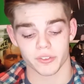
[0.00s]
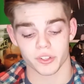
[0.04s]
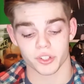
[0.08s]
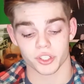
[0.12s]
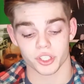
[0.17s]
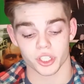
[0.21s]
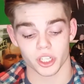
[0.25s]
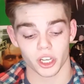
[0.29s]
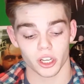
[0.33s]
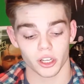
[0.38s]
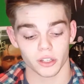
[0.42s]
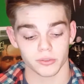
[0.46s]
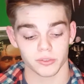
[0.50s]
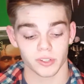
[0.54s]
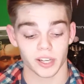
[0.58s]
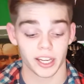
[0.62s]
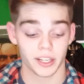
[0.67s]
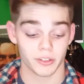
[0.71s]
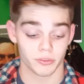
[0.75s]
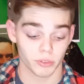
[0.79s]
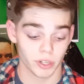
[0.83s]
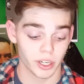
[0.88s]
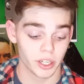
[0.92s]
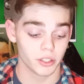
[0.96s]
the shelf, I
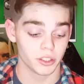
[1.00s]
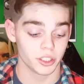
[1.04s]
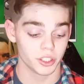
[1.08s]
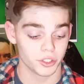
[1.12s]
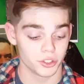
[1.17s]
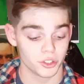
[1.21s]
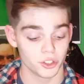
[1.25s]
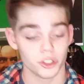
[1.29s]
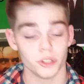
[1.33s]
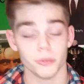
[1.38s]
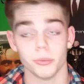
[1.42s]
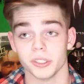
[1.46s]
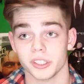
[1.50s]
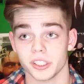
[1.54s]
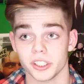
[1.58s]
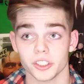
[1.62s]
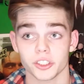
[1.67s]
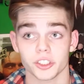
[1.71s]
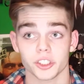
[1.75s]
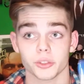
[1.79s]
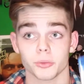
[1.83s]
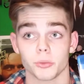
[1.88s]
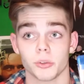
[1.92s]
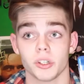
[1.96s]
rarely do, but this is